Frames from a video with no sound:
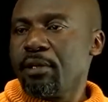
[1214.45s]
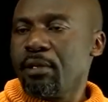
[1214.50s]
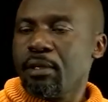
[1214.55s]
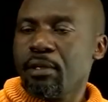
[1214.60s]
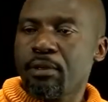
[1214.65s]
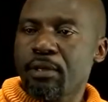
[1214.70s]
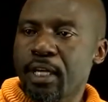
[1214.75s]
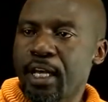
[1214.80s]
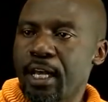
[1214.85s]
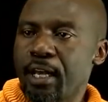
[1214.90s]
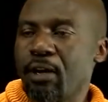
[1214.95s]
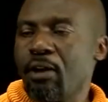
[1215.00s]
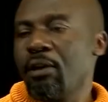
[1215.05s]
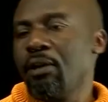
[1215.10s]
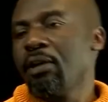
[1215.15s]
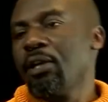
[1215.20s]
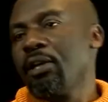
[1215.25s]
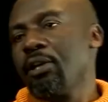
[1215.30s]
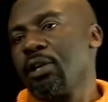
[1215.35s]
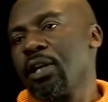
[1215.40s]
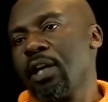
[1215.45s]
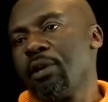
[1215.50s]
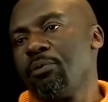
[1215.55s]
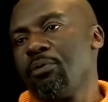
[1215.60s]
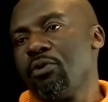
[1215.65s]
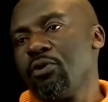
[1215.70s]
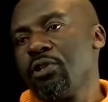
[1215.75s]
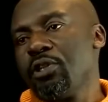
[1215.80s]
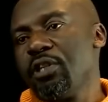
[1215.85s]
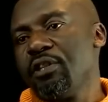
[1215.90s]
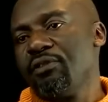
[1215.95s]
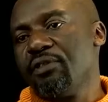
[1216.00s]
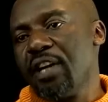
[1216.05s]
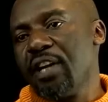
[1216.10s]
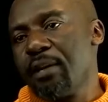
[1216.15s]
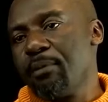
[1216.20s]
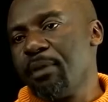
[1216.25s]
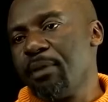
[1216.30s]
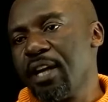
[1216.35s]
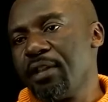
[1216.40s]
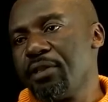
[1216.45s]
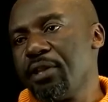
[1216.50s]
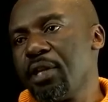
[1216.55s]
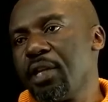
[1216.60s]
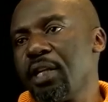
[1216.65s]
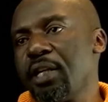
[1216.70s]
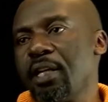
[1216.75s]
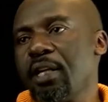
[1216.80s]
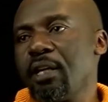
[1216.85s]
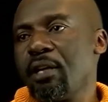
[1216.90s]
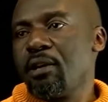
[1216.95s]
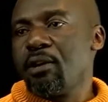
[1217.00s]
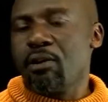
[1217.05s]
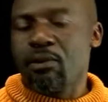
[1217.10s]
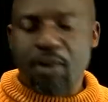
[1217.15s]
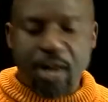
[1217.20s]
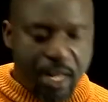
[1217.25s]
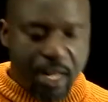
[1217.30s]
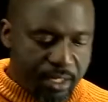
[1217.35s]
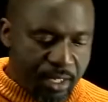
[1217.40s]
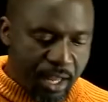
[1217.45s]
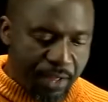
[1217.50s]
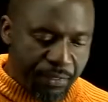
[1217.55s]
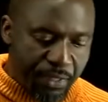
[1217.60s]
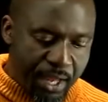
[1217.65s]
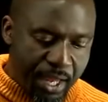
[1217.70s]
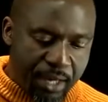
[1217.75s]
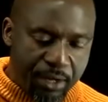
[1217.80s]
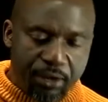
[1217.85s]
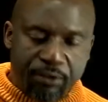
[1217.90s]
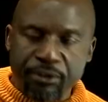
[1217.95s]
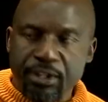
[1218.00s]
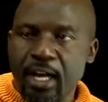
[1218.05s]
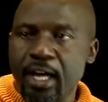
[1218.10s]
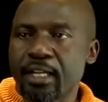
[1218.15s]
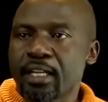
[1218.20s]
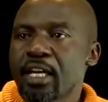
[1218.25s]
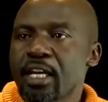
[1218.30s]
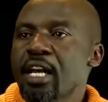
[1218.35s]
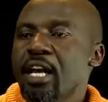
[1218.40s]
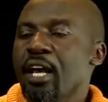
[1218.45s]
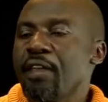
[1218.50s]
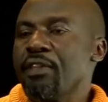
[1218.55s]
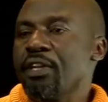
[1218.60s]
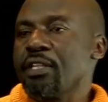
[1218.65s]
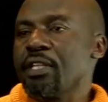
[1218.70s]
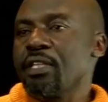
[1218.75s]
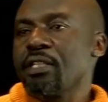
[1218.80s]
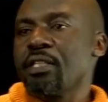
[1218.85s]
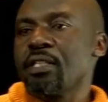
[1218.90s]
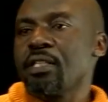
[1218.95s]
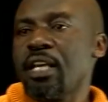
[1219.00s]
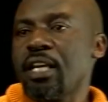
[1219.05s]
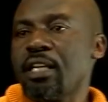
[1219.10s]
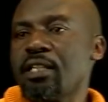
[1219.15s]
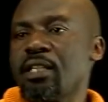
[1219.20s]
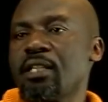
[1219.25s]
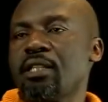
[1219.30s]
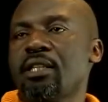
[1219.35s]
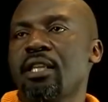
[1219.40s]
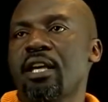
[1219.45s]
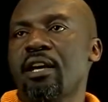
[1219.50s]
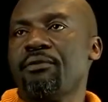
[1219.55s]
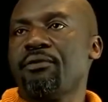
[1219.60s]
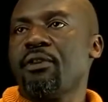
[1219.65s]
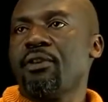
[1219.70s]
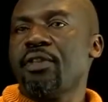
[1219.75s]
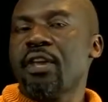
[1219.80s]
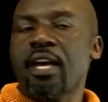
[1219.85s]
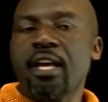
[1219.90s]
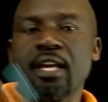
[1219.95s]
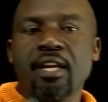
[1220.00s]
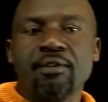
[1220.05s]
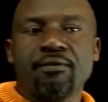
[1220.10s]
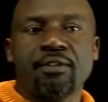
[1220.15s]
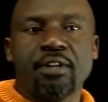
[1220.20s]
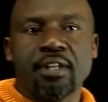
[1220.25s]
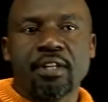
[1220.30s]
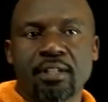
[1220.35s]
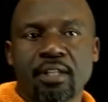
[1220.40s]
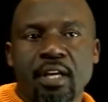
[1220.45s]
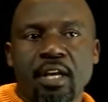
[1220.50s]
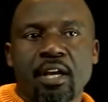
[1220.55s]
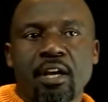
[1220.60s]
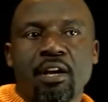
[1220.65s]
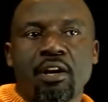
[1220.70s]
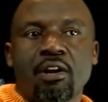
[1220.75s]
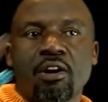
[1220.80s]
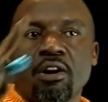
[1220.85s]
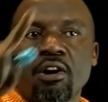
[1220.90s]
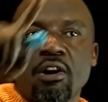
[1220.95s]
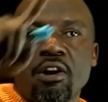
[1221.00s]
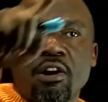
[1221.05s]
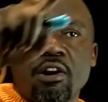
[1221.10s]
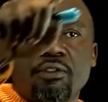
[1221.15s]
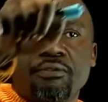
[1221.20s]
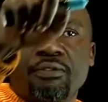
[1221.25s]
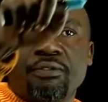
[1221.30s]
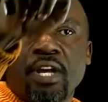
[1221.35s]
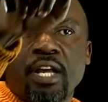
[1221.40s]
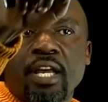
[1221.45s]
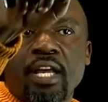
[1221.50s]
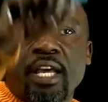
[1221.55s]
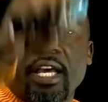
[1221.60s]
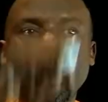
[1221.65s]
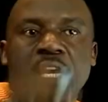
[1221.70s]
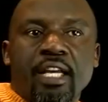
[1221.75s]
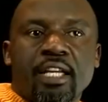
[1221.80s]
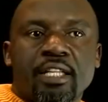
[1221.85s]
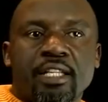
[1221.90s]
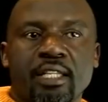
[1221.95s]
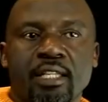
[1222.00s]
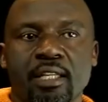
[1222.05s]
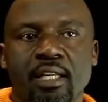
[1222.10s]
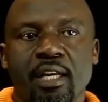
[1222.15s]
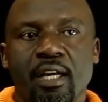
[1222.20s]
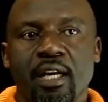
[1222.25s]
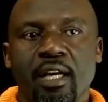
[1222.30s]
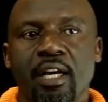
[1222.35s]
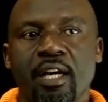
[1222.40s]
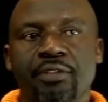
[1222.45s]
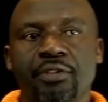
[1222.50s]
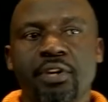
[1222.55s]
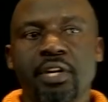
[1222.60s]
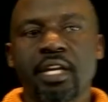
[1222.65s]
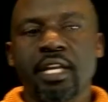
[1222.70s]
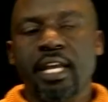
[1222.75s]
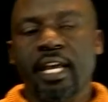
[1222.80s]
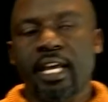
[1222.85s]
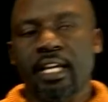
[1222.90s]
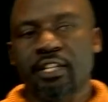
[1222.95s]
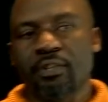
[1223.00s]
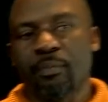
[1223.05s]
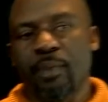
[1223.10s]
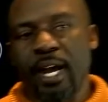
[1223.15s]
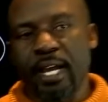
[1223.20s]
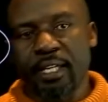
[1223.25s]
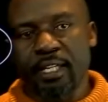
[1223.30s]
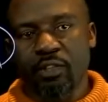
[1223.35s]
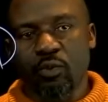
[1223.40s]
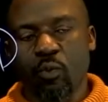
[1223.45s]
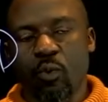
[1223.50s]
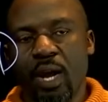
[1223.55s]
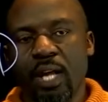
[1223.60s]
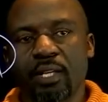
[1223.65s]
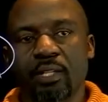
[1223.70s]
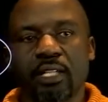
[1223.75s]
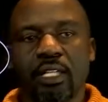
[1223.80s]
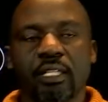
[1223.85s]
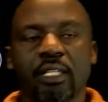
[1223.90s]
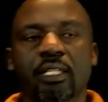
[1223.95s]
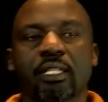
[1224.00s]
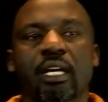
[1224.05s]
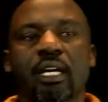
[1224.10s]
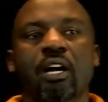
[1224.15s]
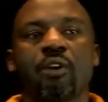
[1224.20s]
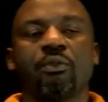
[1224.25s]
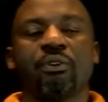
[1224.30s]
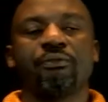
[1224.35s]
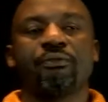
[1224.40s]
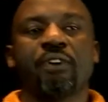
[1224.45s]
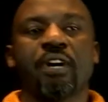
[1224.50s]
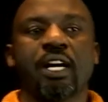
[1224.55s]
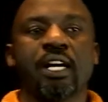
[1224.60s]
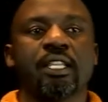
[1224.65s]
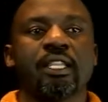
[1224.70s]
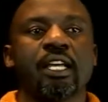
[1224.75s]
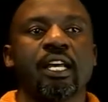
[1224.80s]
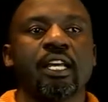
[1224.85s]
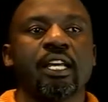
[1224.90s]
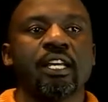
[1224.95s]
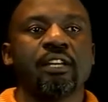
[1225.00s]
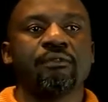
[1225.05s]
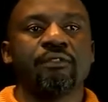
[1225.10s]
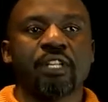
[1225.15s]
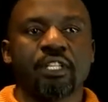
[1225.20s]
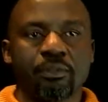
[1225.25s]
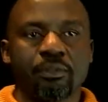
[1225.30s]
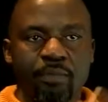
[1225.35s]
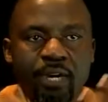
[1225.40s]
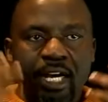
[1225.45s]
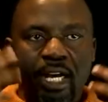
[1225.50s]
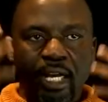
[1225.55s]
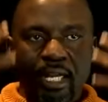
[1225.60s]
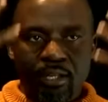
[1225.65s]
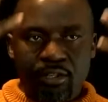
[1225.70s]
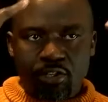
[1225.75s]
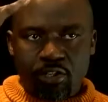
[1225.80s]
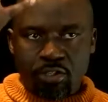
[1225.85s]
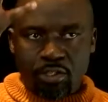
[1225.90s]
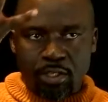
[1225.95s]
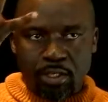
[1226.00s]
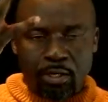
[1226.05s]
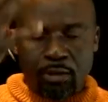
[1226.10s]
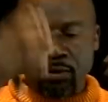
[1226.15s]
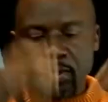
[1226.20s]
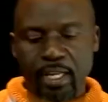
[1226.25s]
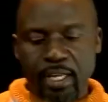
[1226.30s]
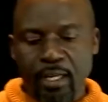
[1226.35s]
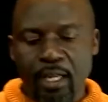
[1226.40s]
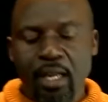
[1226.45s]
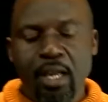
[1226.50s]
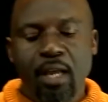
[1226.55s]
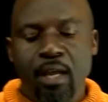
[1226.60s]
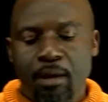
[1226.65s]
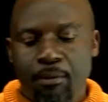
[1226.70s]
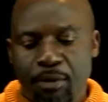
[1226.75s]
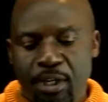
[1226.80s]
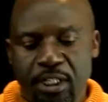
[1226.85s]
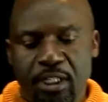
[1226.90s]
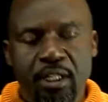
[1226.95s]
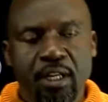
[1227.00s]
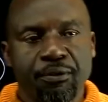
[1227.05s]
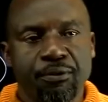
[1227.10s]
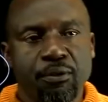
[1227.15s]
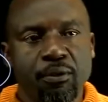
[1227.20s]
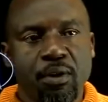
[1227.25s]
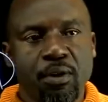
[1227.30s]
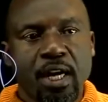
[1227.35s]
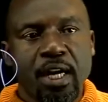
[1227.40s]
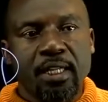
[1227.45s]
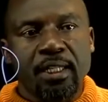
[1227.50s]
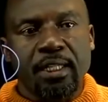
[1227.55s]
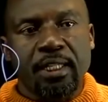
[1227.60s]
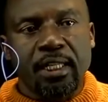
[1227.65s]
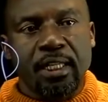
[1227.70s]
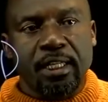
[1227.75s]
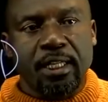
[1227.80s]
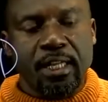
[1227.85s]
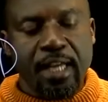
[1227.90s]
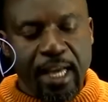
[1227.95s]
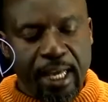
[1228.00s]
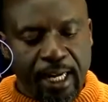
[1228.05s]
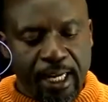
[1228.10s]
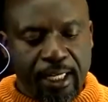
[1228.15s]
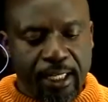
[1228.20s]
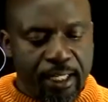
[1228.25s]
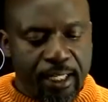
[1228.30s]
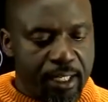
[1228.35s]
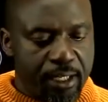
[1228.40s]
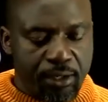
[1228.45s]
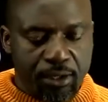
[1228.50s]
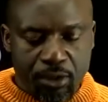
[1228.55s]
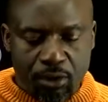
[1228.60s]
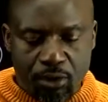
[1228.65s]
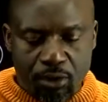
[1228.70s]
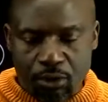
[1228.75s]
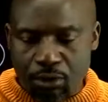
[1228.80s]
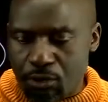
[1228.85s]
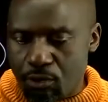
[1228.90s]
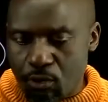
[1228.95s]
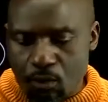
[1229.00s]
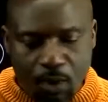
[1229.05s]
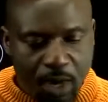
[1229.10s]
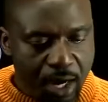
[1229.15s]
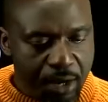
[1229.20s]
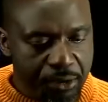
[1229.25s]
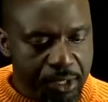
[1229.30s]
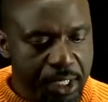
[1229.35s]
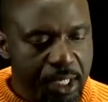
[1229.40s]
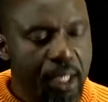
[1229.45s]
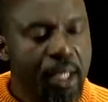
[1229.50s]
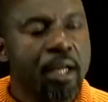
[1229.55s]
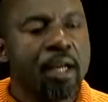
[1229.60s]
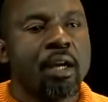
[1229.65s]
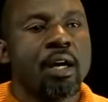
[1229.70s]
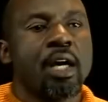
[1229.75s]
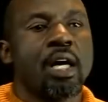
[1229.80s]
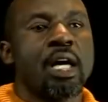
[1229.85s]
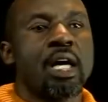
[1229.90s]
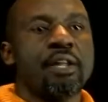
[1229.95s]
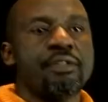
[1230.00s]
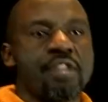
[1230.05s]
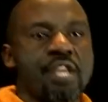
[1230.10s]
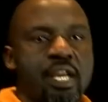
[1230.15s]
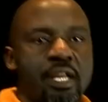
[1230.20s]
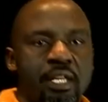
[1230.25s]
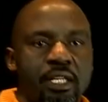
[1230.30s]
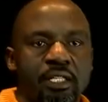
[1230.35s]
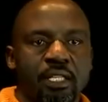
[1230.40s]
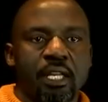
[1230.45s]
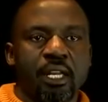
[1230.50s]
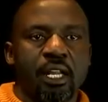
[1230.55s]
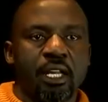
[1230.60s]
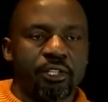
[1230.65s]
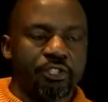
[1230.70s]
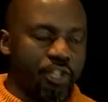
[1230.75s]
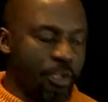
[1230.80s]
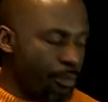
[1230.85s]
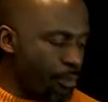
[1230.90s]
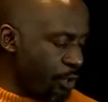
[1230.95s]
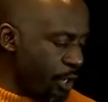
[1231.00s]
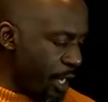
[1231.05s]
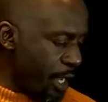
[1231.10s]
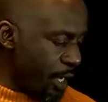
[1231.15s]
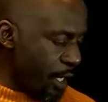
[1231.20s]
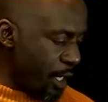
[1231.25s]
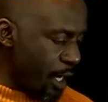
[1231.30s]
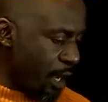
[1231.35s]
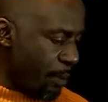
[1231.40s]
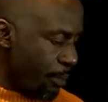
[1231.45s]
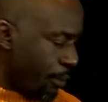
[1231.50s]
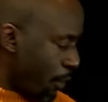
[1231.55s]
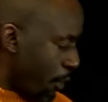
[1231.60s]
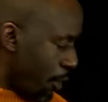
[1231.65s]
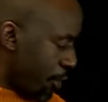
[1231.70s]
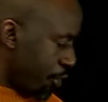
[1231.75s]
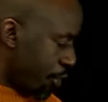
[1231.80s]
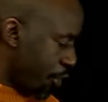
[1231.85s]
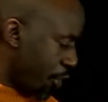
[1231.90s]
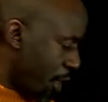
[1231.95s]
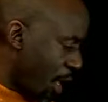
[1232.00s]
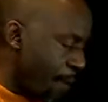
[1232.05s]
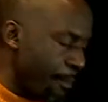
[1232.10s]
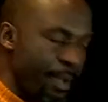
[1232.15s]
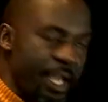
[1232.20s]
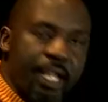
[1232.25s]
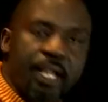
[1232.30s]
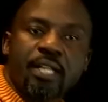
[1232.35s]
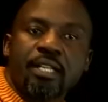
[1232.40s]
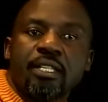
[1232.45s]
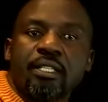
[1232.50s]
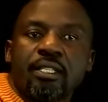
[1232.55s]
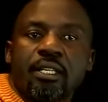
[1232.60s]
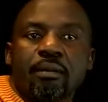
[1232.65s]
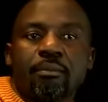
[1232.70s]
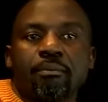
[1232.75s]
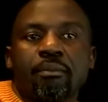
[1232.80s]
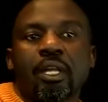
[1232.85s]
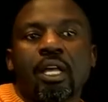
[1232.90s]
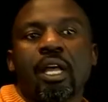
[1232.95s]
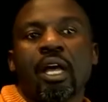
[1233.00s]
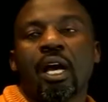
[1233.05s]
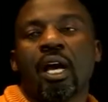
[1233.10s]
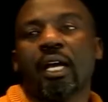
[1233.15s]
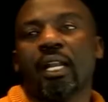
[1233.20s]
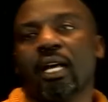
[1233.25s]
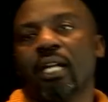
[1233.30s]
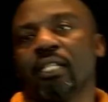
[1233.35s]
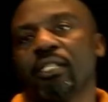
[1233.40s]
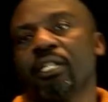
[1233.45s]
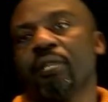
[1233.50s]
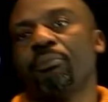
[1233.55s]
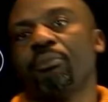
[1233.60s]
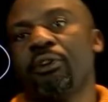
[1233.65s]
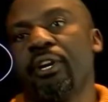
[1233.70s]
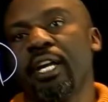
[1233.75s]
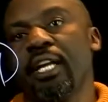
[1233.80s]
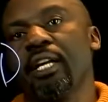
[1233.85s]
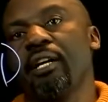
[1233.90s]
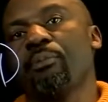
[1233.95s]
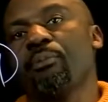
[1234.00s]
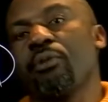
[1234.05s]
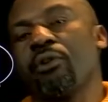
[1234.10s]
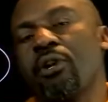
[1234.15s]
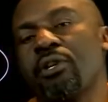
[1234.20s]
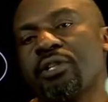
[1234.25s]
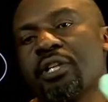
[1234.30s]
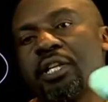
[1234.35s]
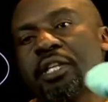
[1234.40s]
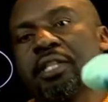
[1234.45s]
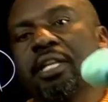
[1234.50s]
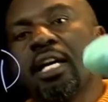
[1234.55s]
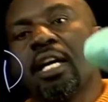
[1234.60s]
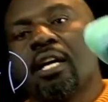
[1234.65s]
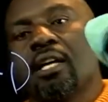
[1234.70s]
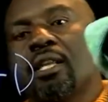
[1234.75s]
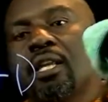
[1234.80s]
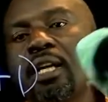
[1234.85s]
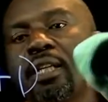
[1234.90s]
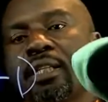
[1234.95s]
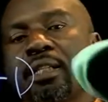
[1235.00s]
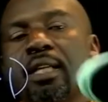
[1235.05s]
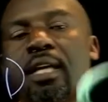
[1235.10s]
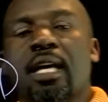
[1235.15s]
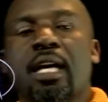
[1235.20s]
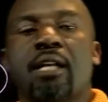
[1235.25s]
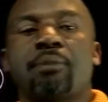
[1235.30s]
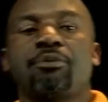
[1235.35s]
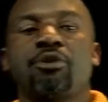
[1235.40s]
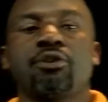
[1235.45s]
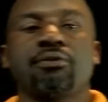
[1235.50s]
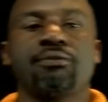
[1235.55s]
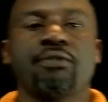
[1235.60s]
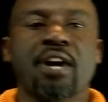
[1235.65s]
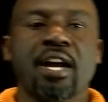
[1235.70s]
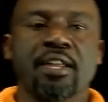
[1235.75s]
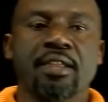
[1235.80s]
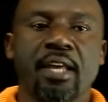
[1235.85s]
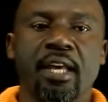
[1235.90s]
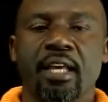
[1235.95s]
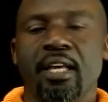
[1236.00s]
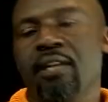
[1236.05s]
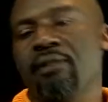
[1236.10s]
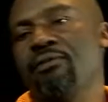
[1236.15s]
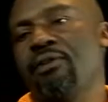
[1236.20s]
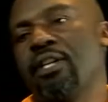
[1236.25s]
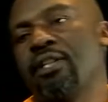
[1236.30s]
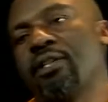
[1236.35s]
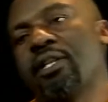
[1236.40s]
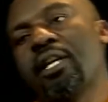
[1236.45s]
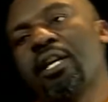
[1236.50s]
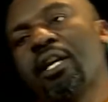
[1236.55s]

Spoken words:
Okay, you can put divide by 3 here or write a third of that, and this is therefore the inverse of 3x minus 1. This is how we find the inverse by just looking. But if you can't see it directly, not to worry. There is an algebraic approach, a mechanism, an algebraic process that helps you find the inverse